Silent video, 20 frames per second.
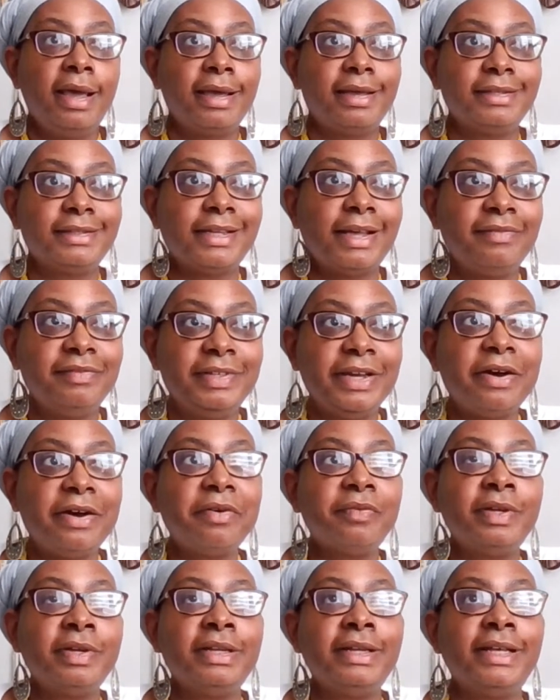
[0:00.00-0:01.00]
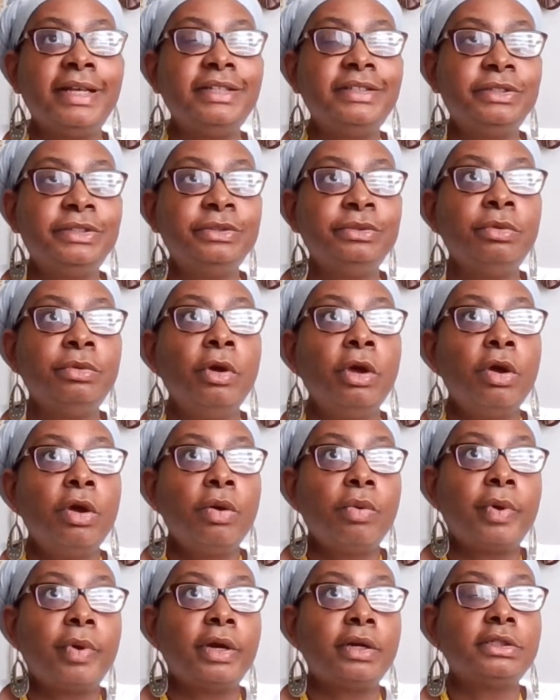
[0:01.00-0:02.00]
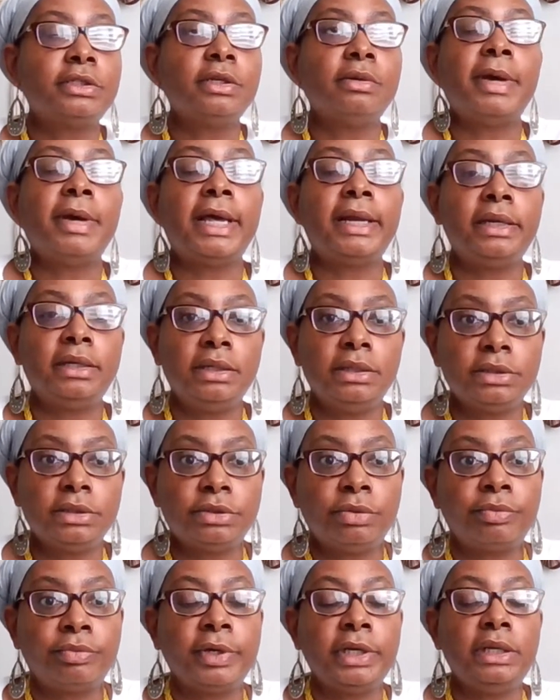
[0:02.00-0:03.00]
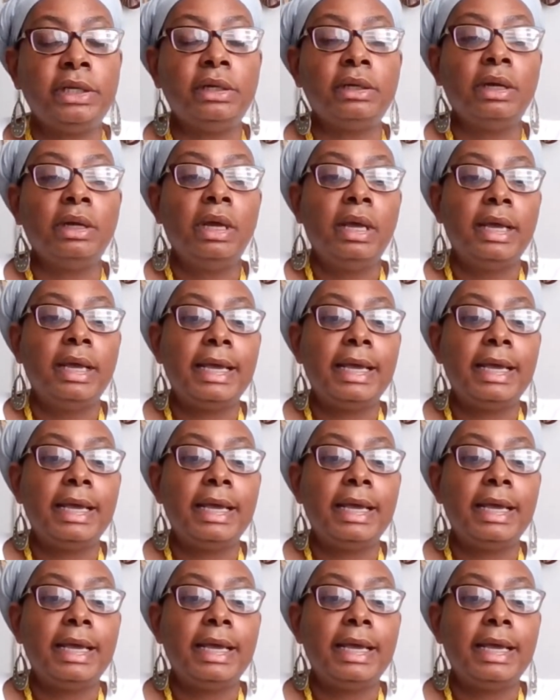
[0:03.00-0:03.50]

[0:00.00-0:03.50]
Because I've dealt with that too, where somebody gets a reading